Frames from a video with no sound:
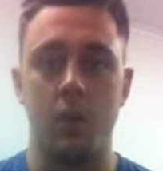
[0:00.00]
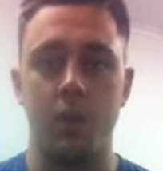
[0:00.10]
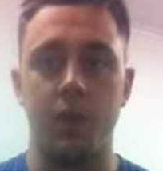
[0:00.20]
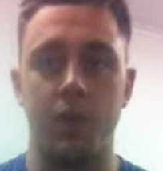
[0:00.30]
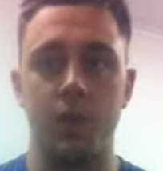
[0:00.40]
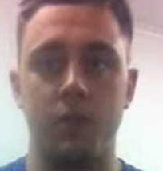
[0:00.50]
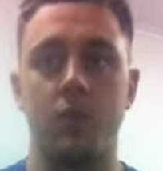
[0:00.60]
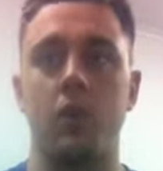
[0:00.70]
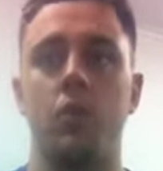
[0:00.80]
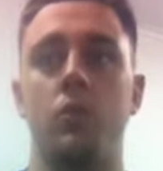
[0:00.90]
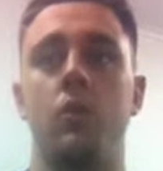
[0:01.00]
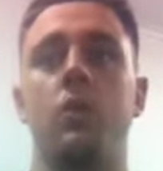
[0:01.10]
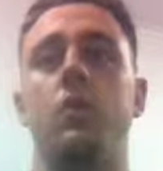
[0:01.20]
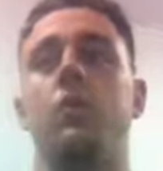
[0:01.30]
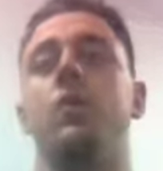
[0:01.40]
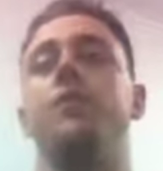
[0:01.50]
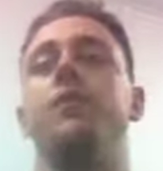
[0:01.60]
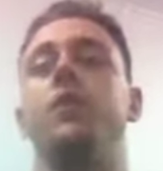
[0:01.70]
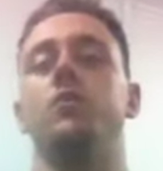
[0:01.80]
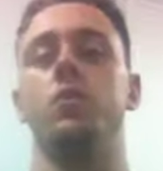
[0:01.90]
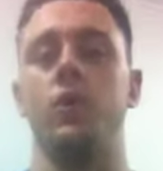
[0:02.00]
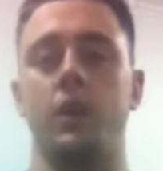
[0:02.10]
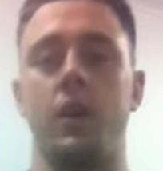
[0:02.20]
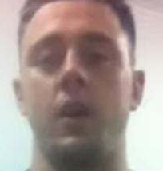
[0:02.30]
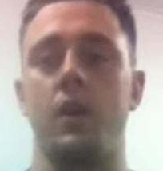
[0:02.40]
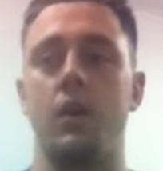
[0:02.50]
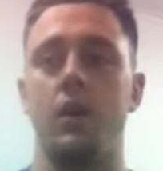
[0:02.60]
with those. So the first workout